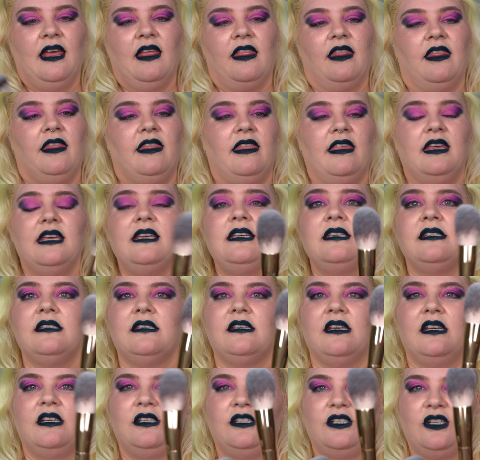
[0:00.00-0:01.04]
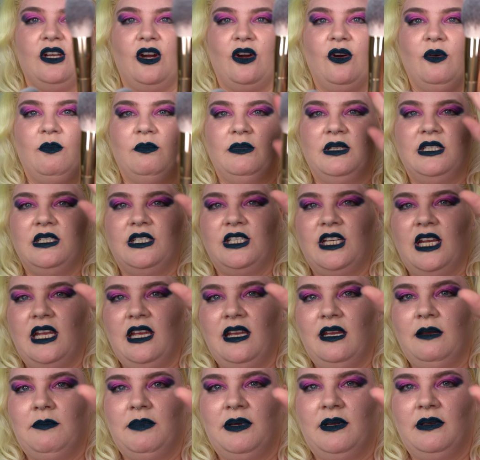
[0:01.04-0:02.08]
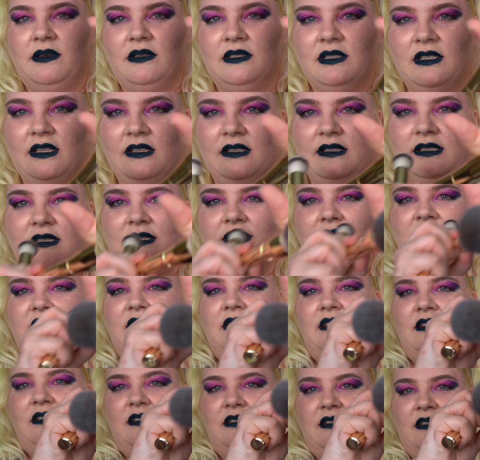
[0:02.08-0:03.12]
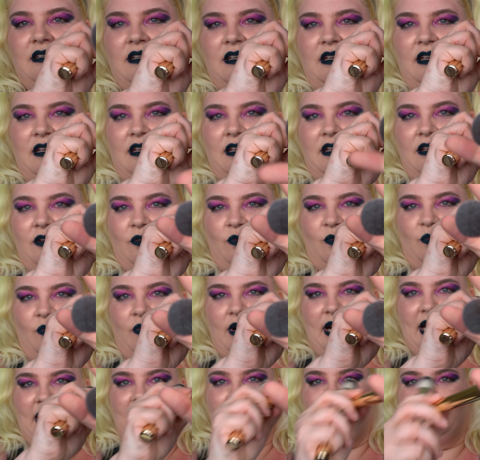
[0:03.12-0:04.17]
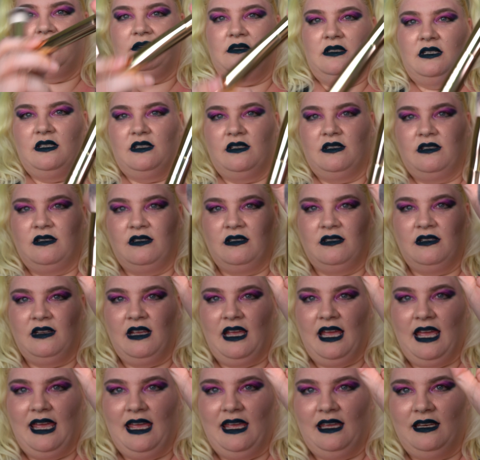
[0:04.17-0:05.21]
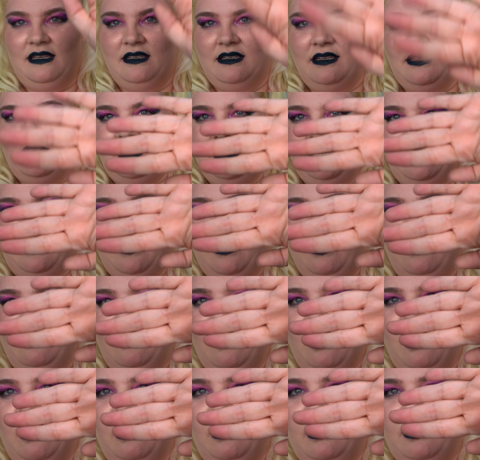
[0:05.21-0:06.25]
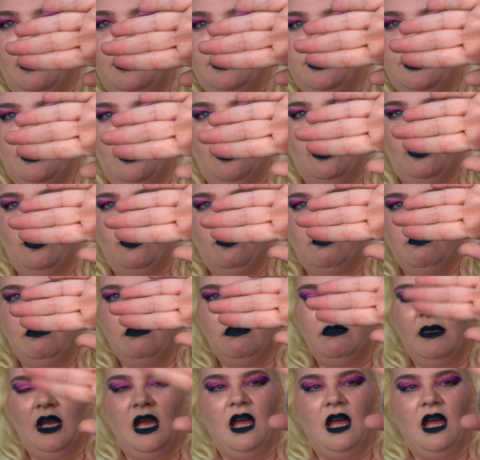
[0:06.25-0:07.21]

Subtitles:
This domed shape, so this is round and like a longer dome.